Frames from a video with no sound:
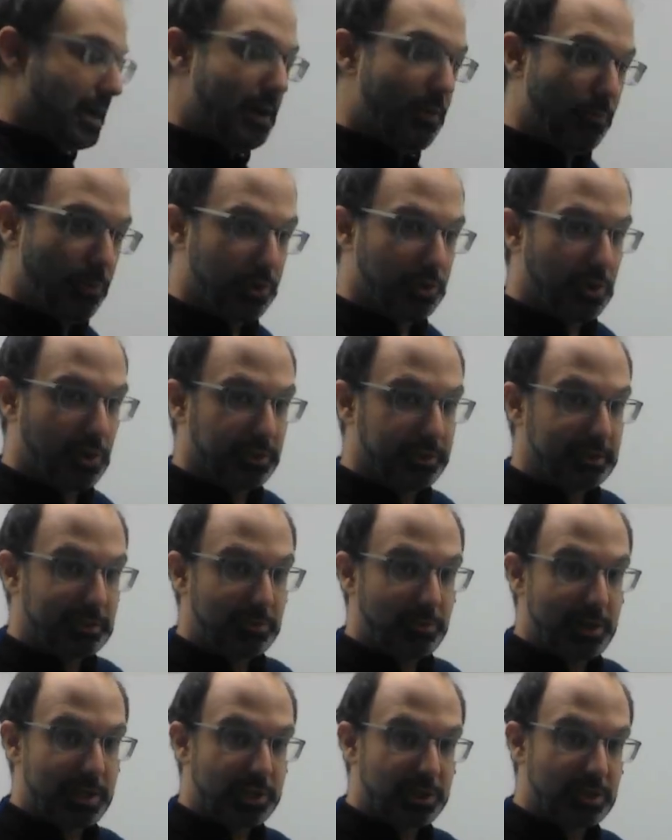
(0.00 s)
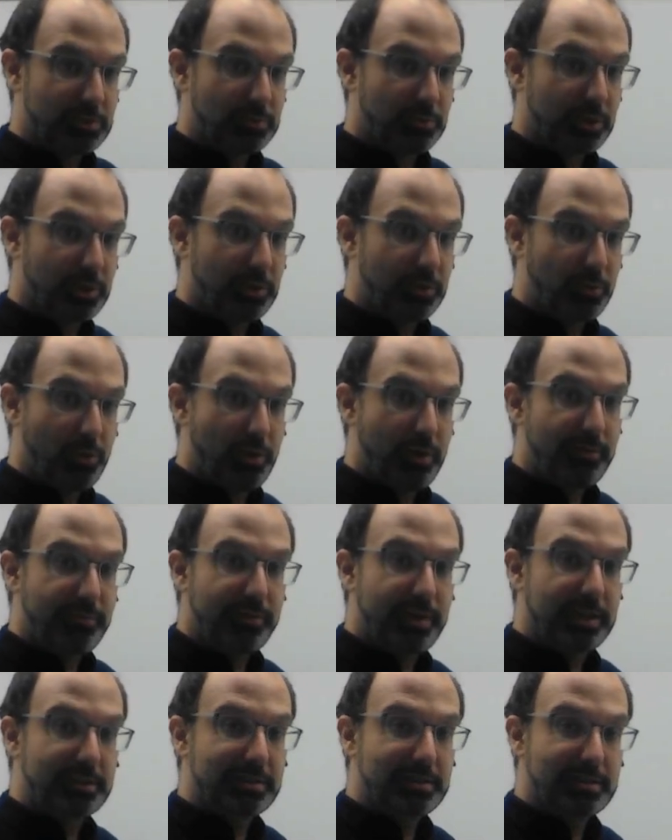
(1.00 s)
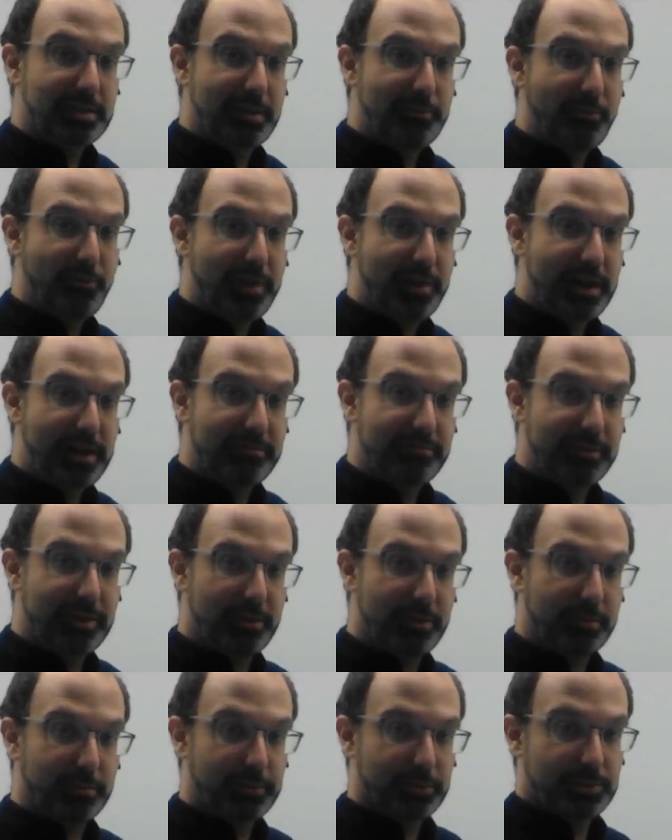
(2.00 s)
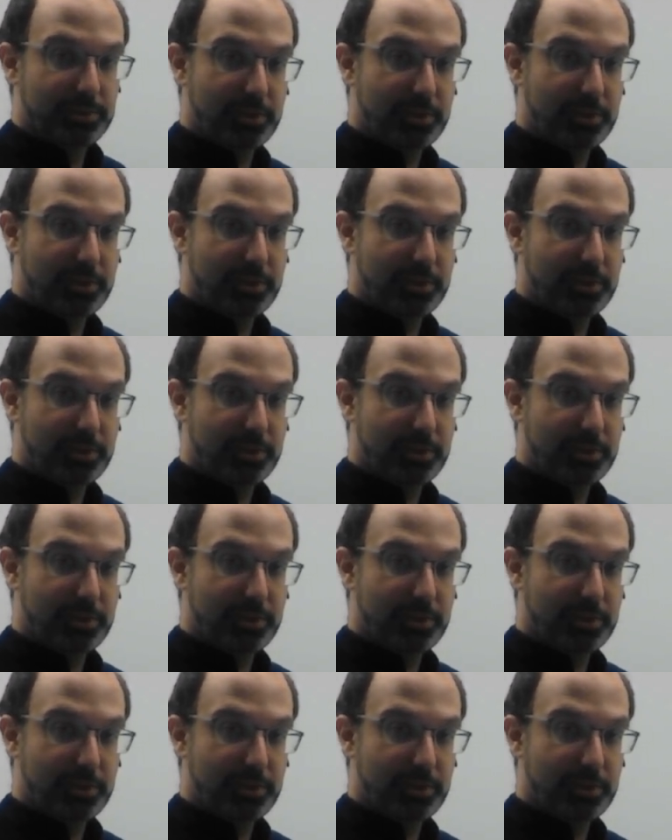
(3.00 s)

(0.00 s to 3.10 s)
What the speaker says: With all of these questions, we're going to want to find the same 5 variables.